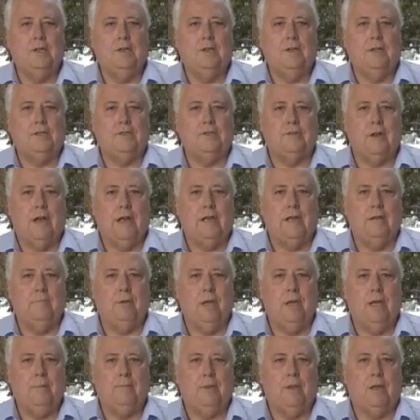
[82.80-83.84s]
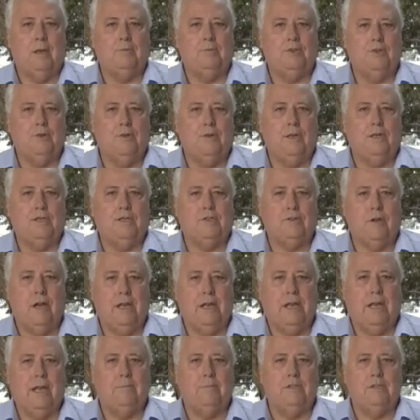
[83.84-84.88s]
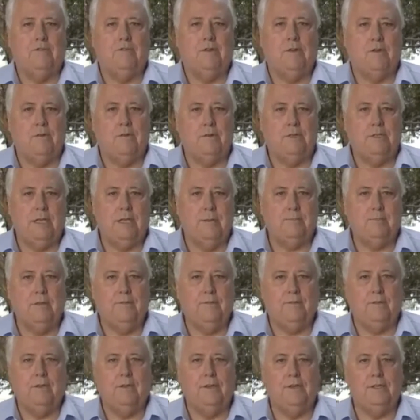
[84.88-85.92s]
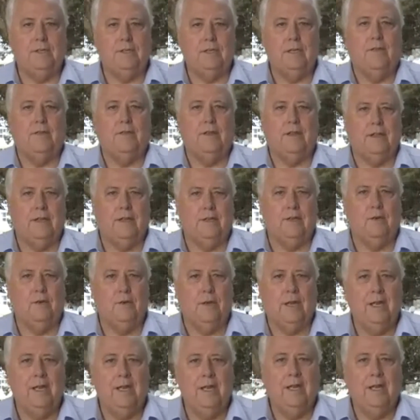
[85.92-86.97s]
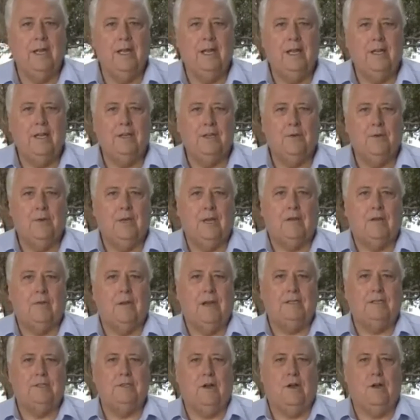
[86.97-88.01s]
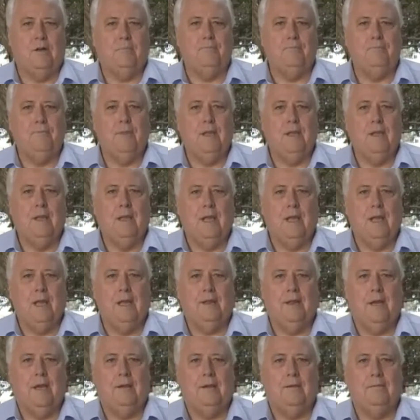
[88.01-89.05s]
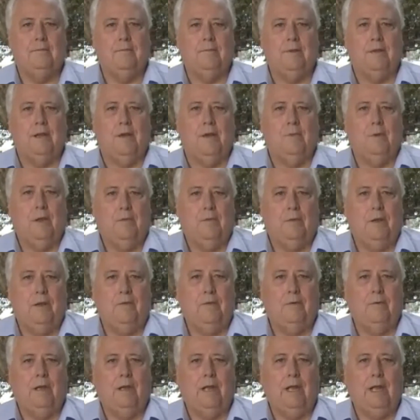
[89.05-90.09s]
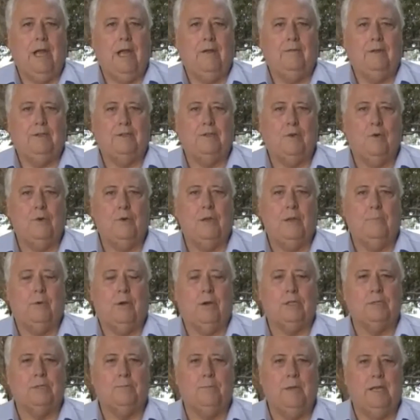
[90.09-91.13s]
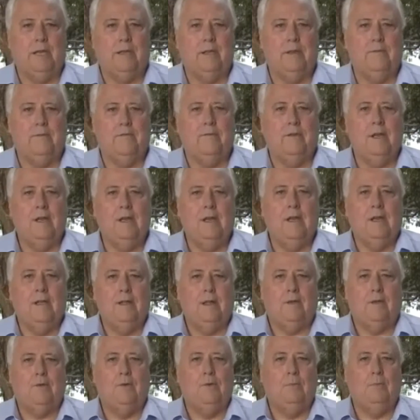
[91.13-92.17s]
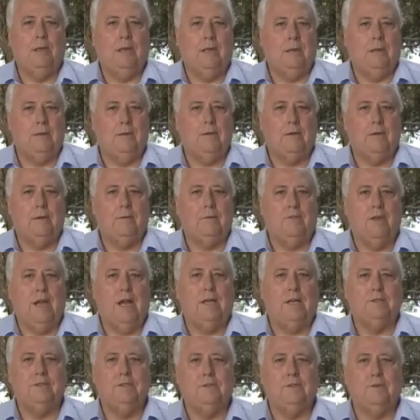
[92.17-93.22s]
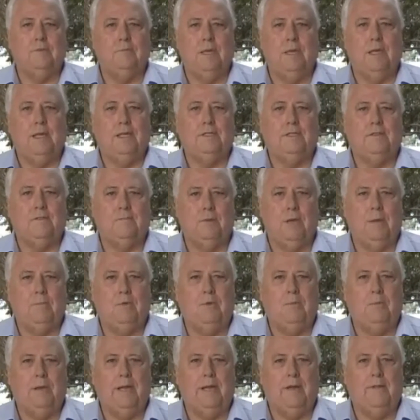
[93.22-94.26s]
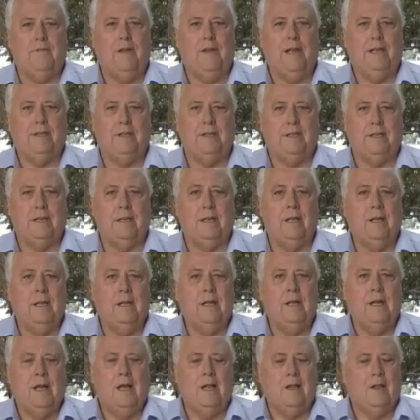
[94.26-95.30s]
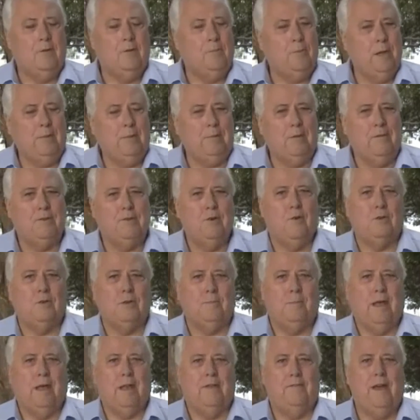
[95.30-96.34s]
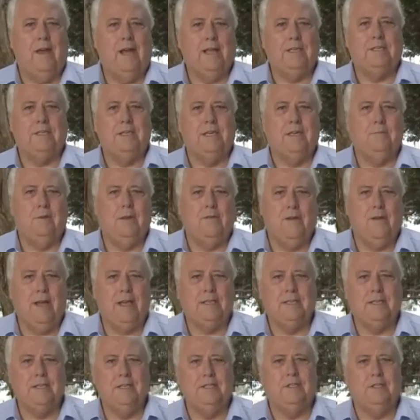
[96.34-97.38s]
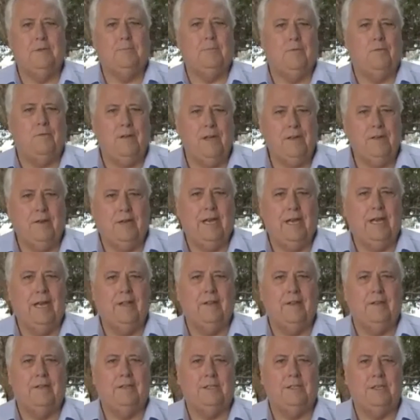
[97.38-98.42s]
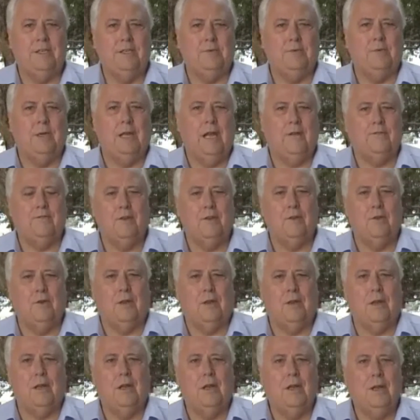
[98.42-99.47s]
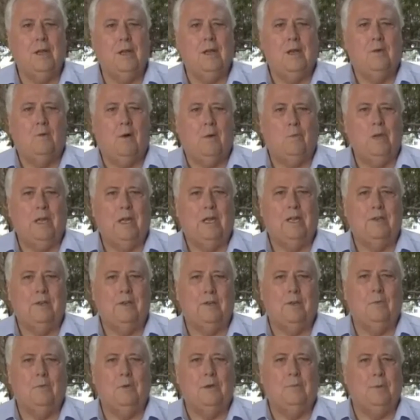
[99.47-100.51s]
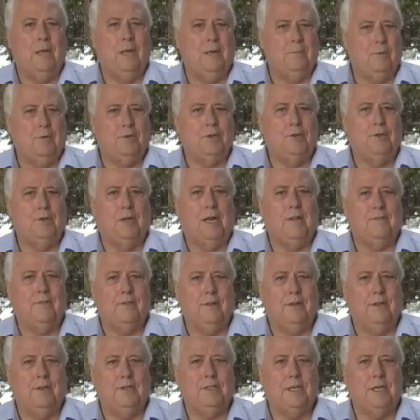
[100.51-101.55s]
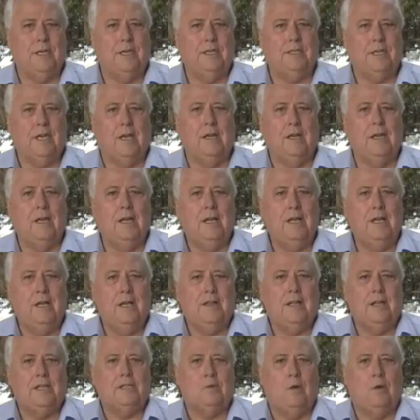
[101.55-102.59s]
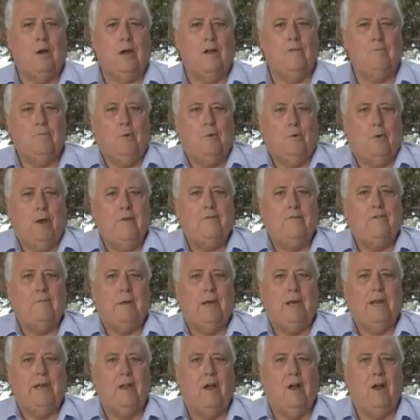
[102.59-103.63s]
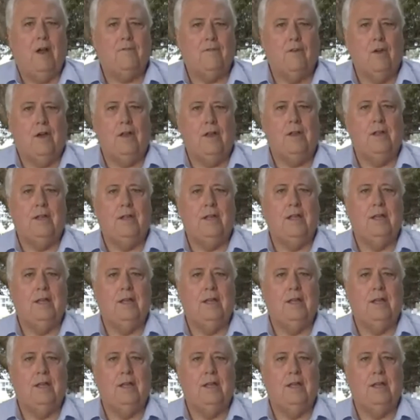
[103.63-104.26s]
the Australian people. And I'm sure the Australian government's very receptive to this, and I think they're doing a great job. And you know, we have a daunting prospect of there could be thousands or millions of people being affected, and a lot of people have talked about a vaccine, but a vaccine's to prevent you getting the disease. We have to look at what we can do when people do get the disease. So that's why I've put whatever money I've got